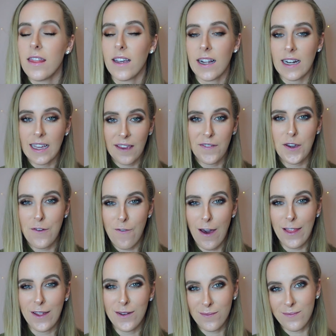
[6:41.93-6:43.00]
they're going to give you a
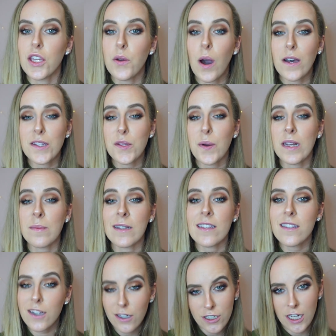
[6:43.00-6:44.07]
follow. You also want to be
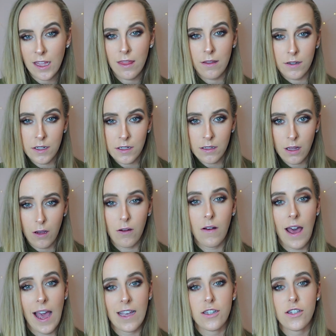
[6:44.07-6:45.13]
searching through your local
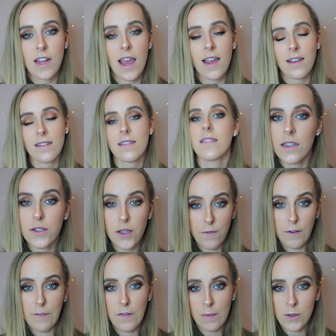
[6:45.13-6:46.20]
hashtags. So if
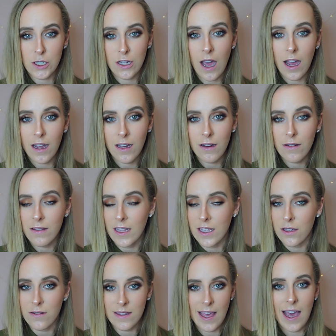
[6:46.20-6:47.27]
you're from Chicago, then
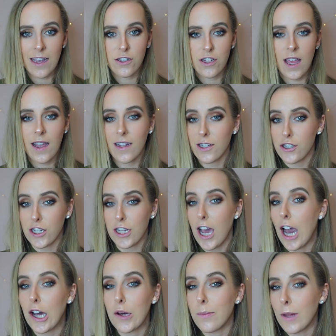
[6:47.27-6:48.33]
use the hashtag
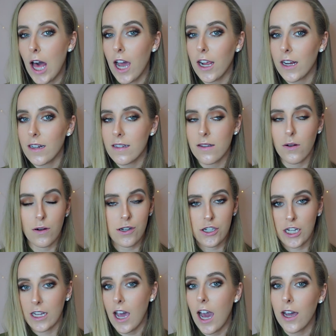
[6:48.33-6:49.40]
Chicago bloggers or
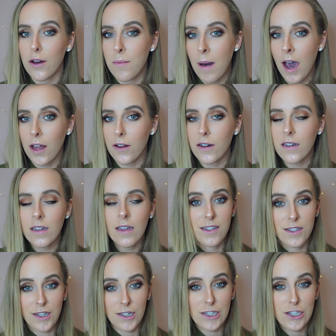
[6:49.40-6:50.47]
Chicago model.
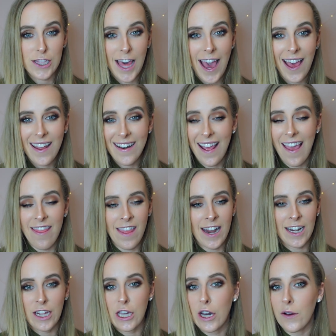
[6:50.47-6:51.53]
Search that and
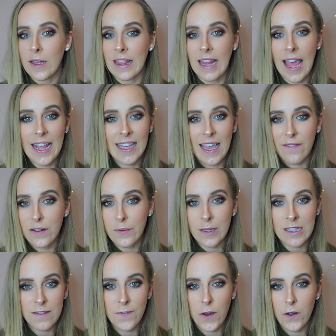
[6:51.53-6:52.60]
then go and like
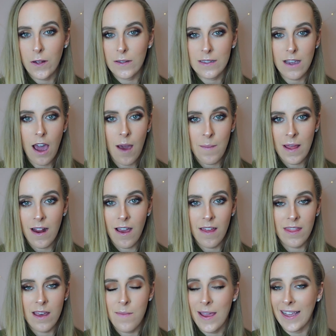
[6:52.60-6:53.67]
everyone's photos, comment on
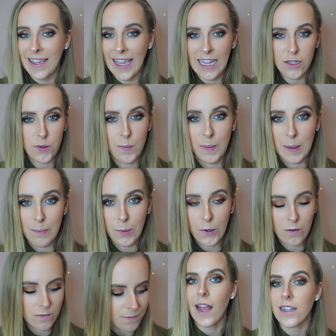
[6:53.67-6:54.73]
them, engage with
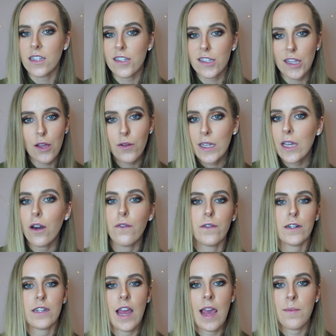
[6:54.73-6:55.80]
people. And slowly
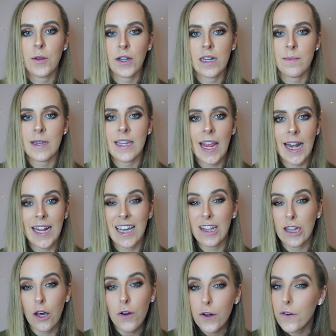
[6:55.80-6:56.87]
over time, you're going to be gaining a
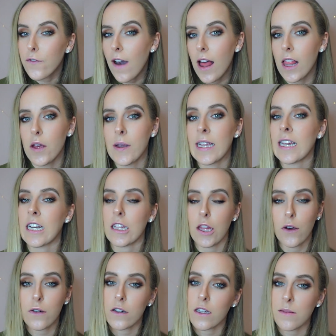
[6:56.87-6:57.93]
local following and a
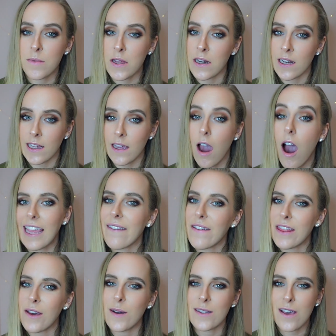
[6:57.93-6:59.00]
local community,
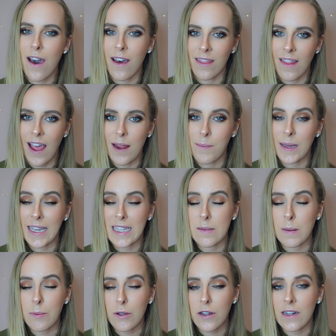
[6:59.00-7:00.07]
even though it's online, because
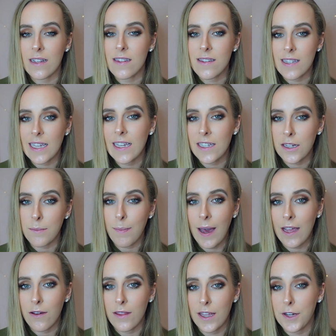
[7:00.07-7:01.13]
people are going to see in your
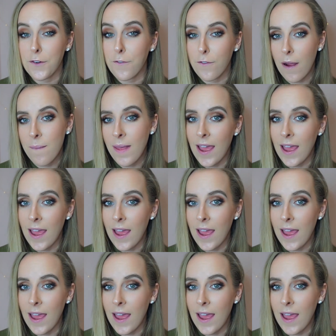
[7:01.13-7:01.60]
bio that you're from